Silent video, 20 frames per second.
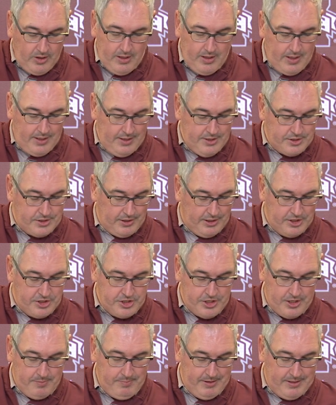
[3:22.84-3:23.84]
is a
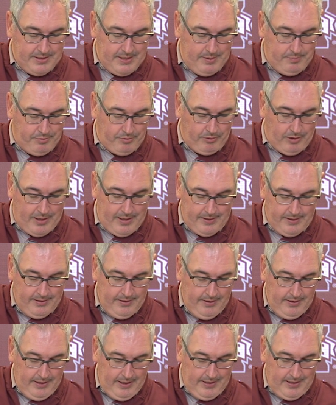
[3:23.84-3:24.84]
legitimate deep threat
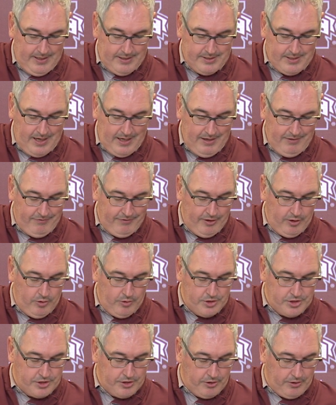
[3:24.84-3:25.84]
and then Teddy Veal
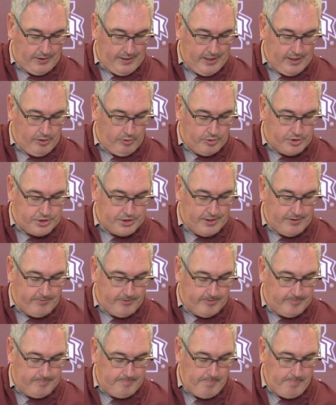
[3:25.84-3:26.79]
is their leading receiver.